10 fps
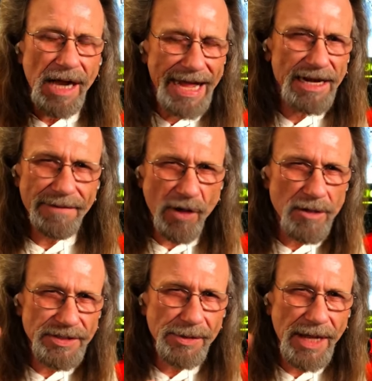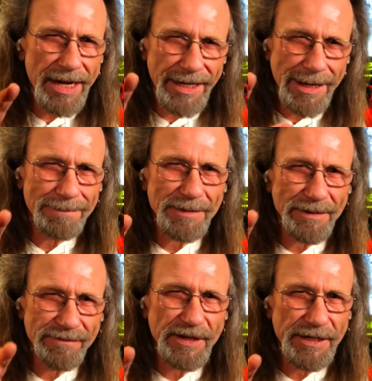And I've also got a couple
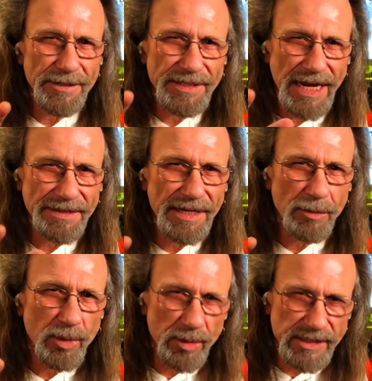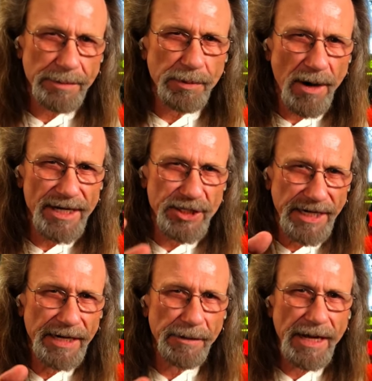of videos I think will surprise you
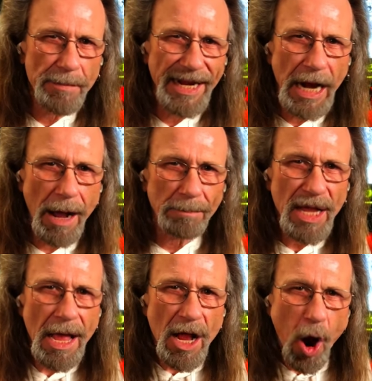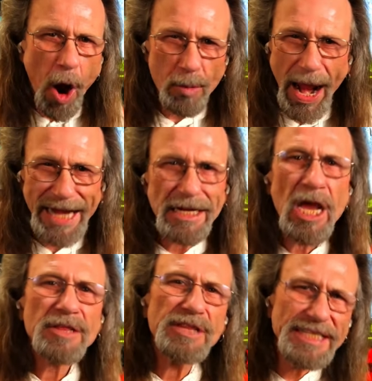here coming up. All right,
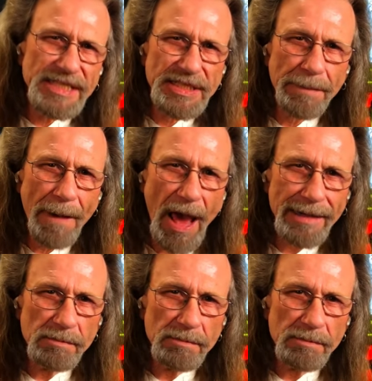this is the bottom